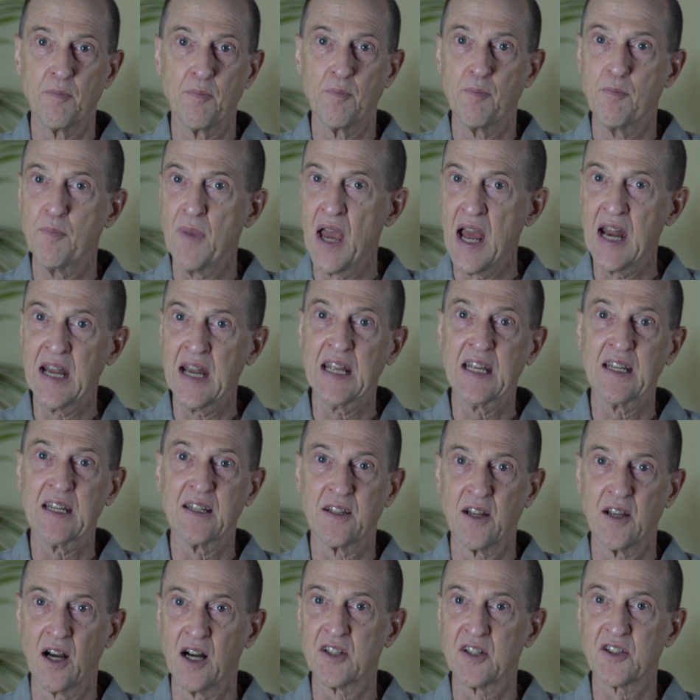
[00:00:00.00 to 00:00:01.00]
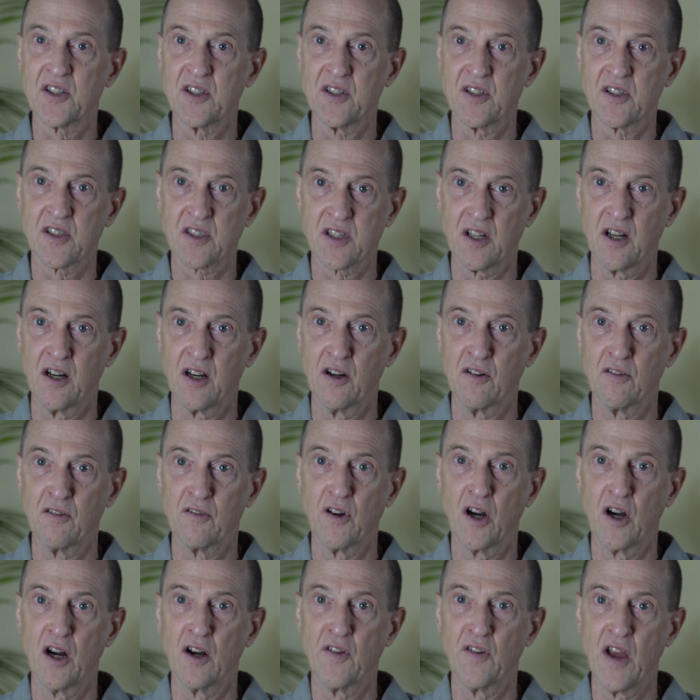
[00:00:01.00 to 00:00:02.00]
many dozens of
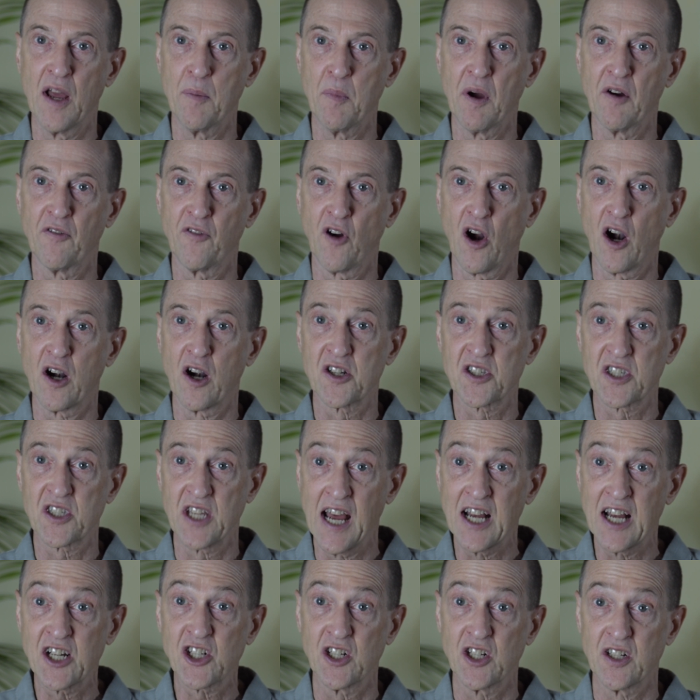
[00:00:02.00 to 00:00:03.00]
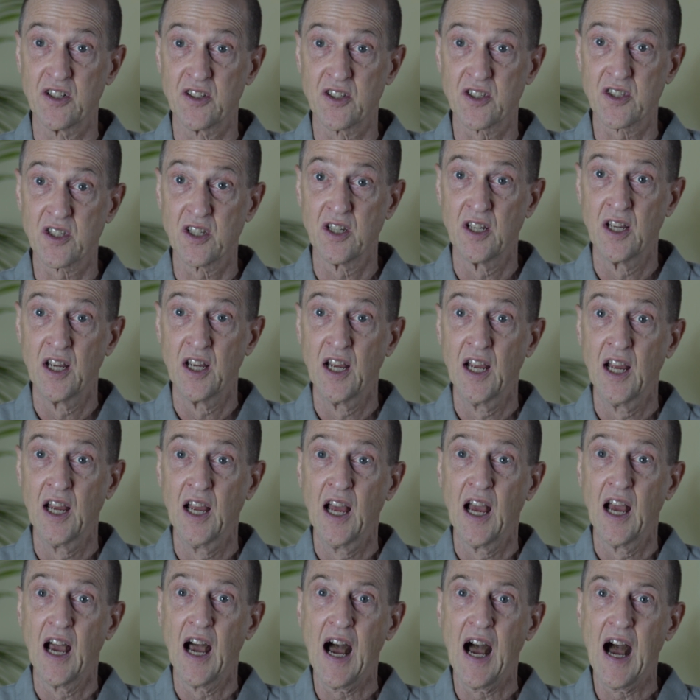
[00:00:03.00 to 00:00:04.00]
MFR sessions,
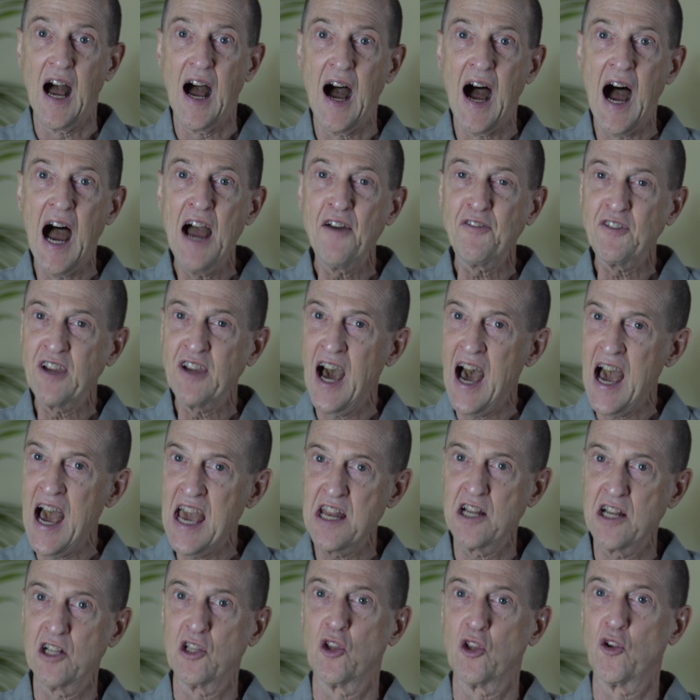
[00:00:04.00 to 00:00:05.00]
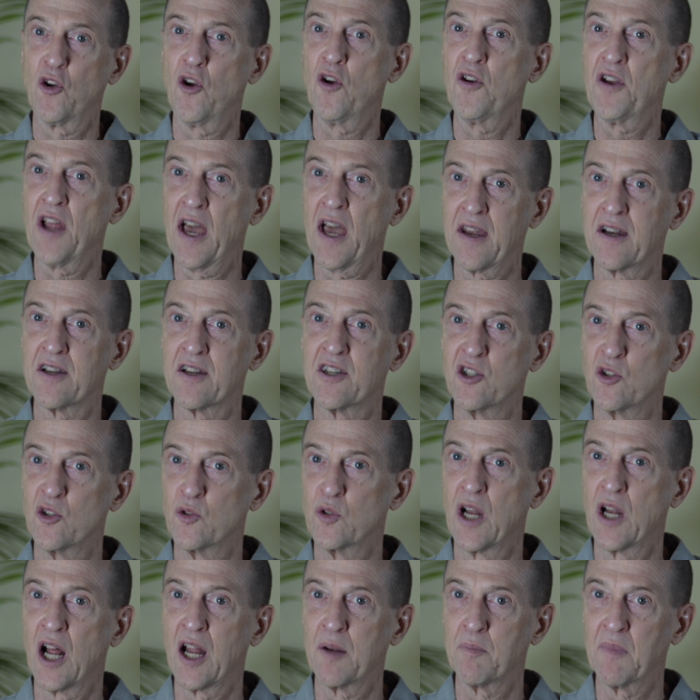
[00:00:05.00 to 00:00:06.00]
I've kind of learned how to do
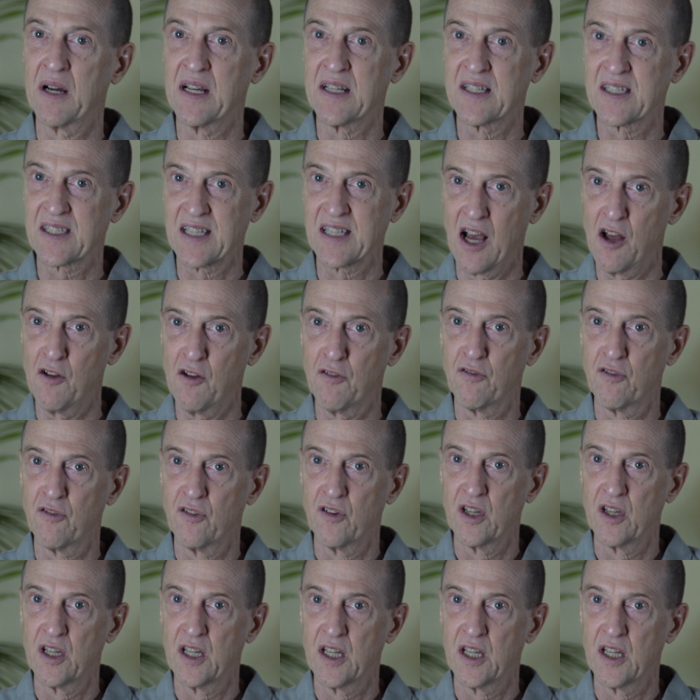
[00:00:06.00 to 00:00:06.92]
it on myself.